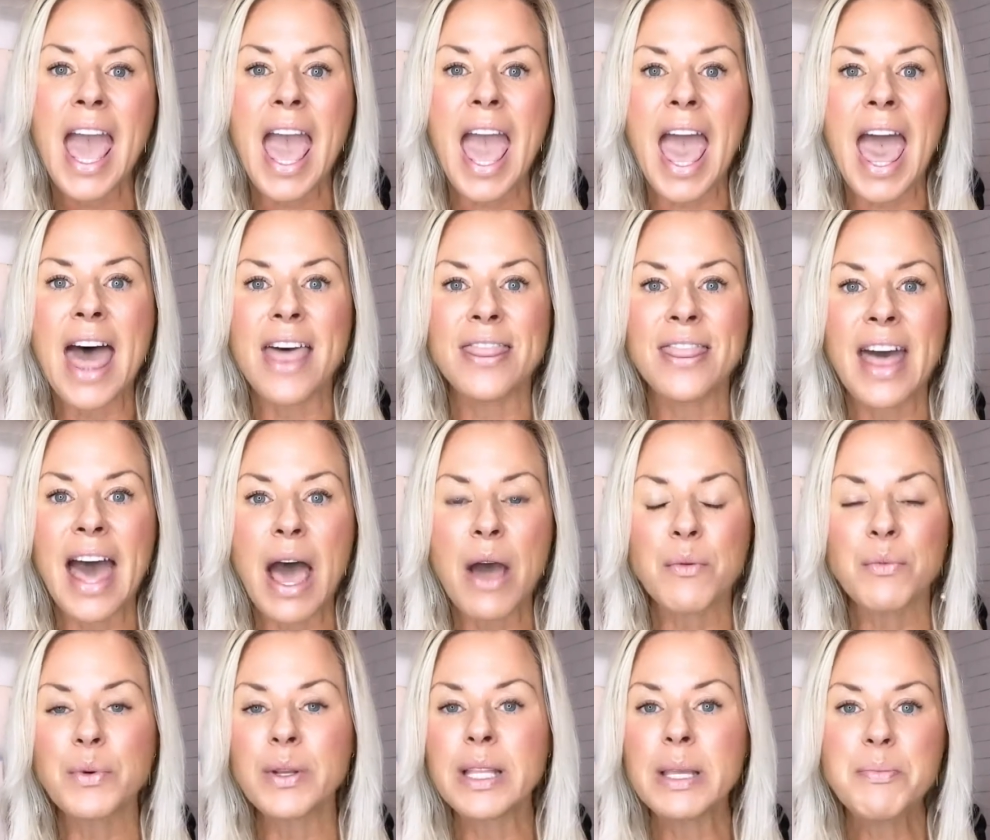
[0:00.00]
and that
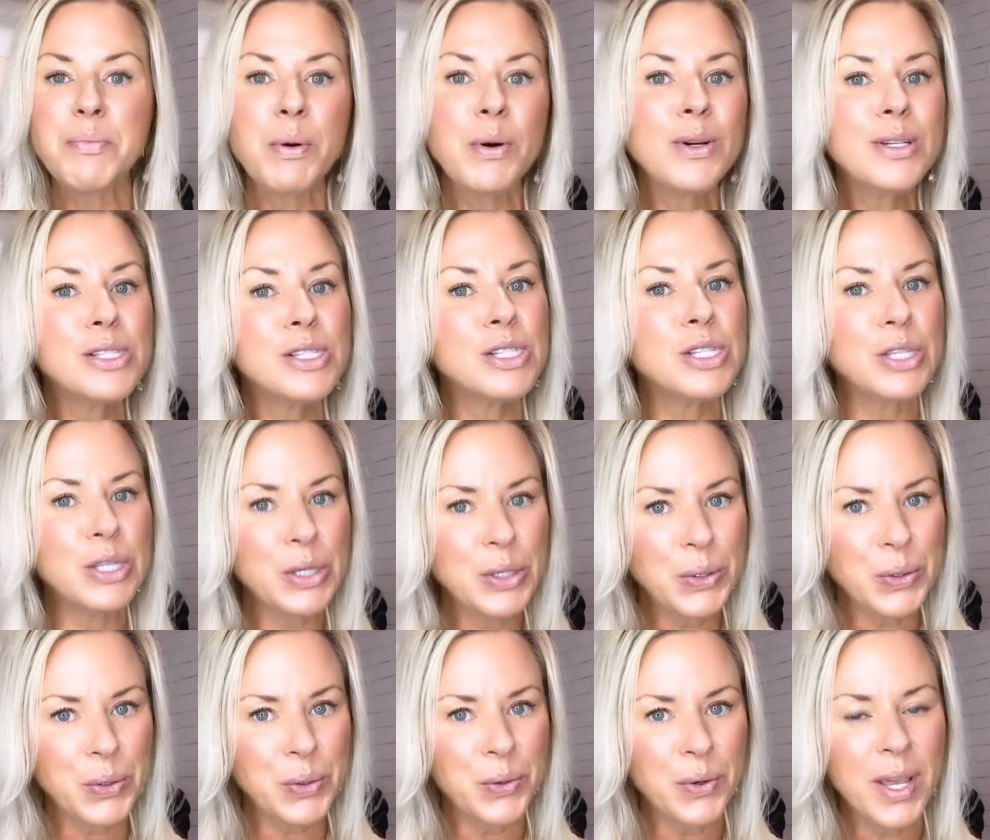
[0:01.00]
really puts
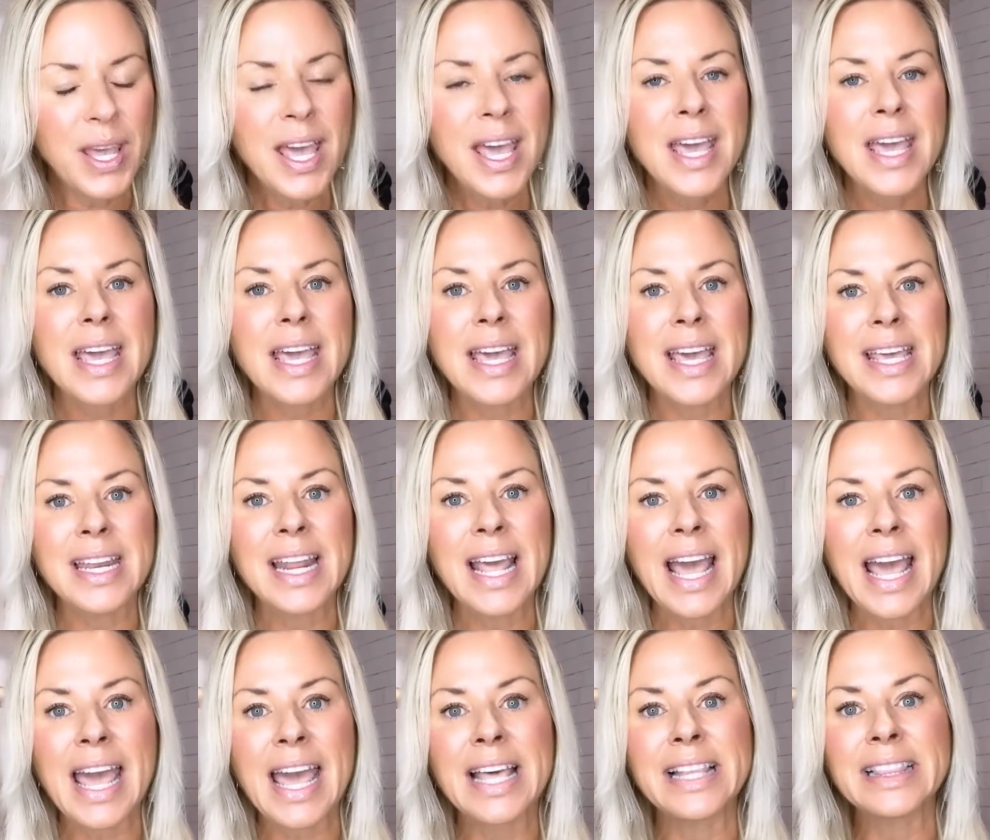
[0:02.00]
you in
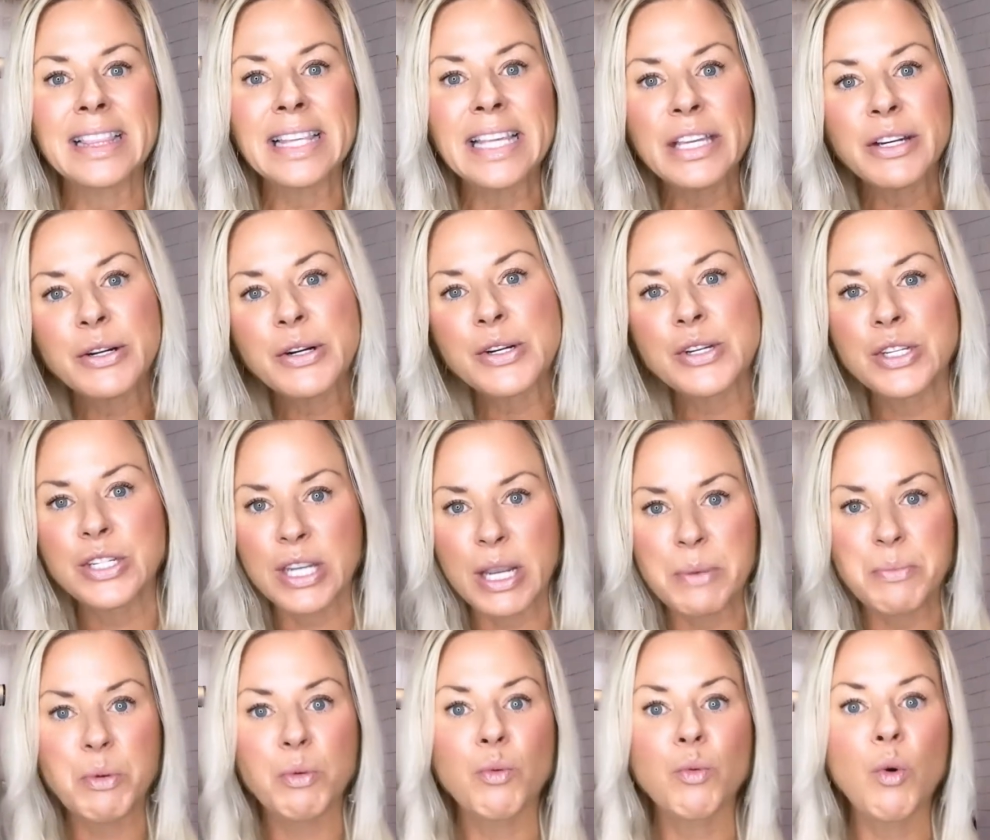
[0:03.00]
a
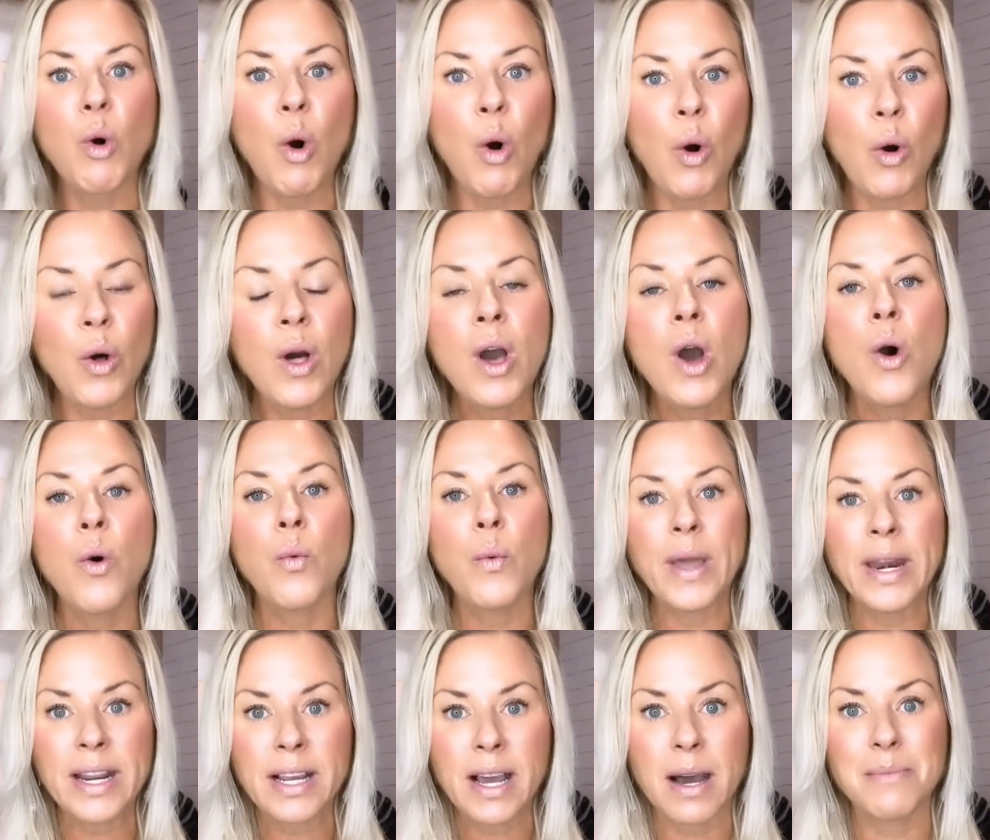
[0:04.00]
leadership role
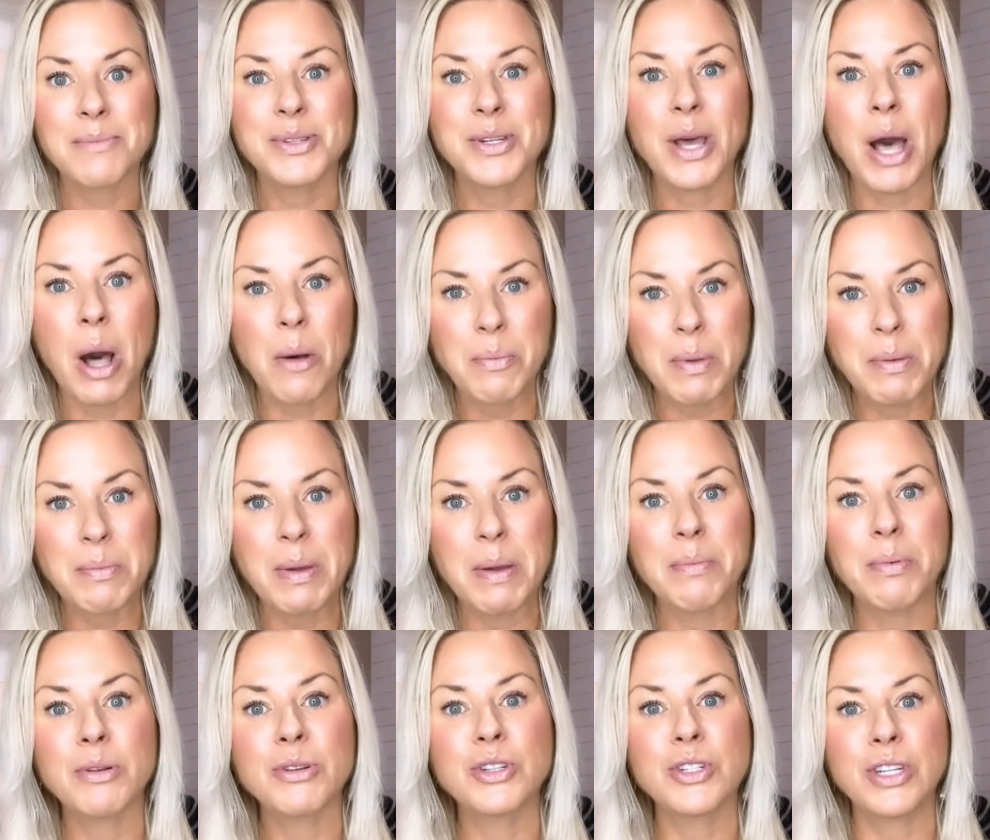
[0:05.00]
when it comes to helping
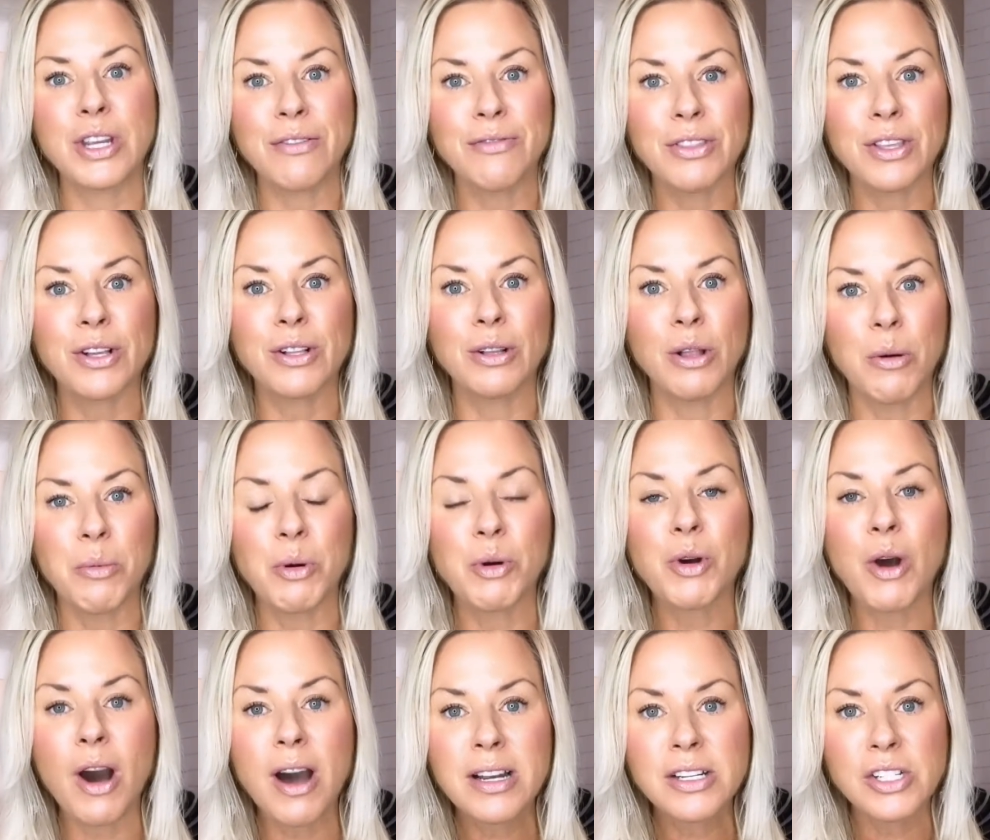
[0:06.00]
people shift the global
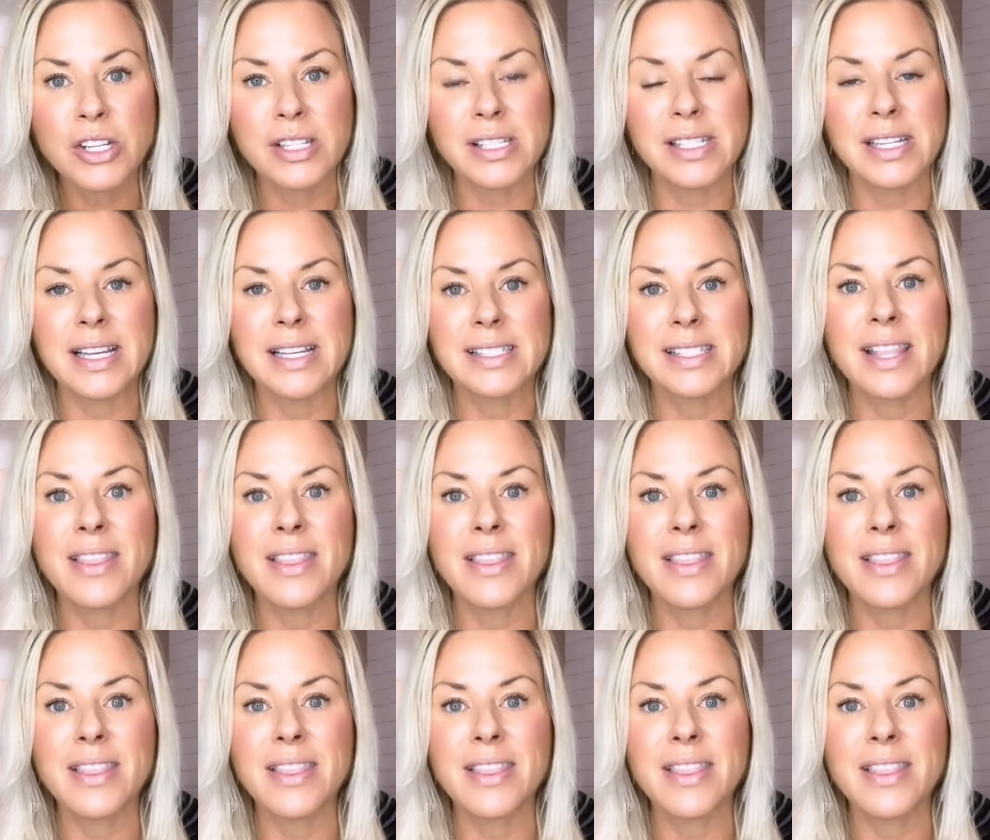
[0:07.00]
consciousness.